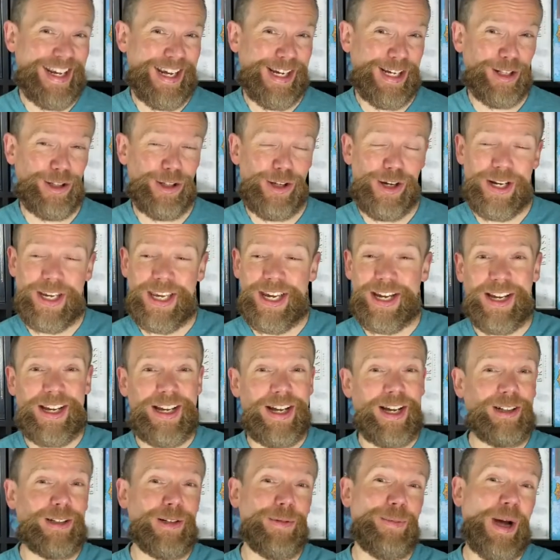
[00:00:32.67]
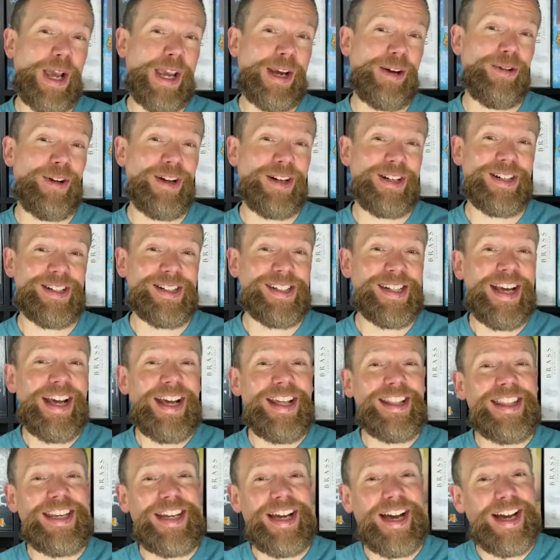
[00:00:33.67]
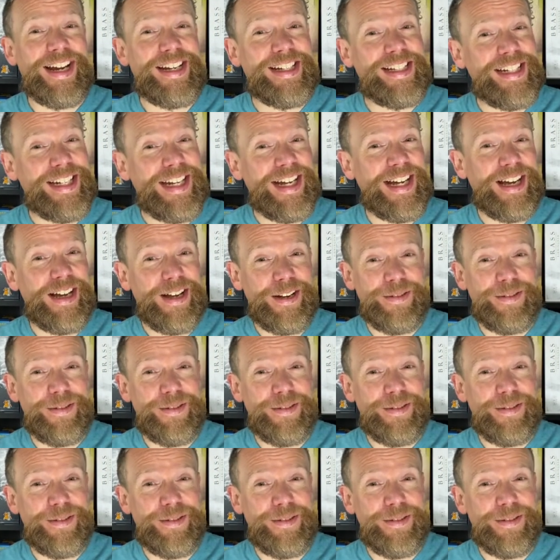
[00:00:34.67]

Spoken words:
a look at Colour My Kritters. The idea